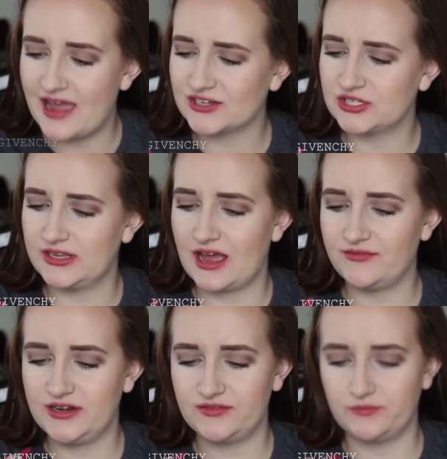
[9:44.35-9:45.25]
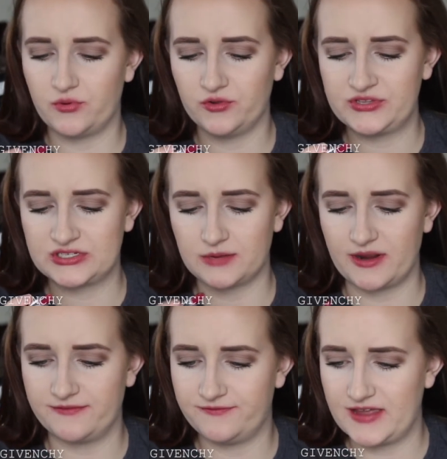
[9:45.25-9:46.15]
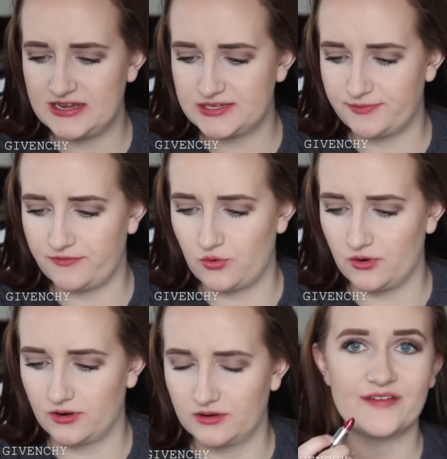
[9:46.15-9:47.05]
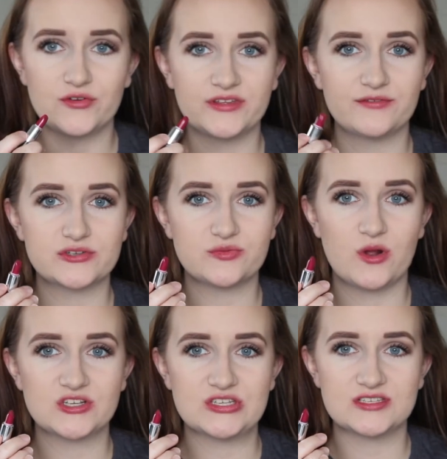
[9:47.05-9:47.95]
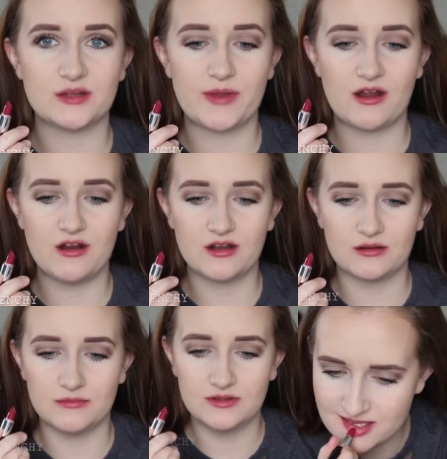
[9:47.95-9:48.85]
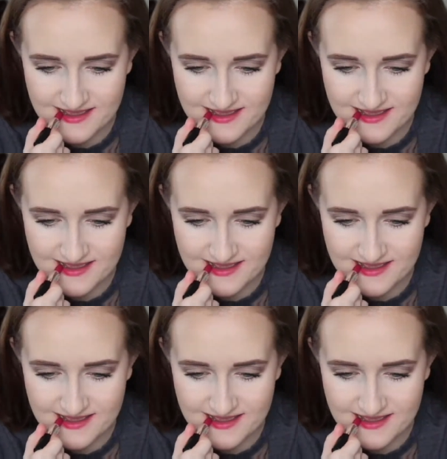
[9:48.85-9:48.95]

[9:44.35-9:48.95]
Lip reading: actually haven't even put this on my face before. I've only ever swatched this on my arm.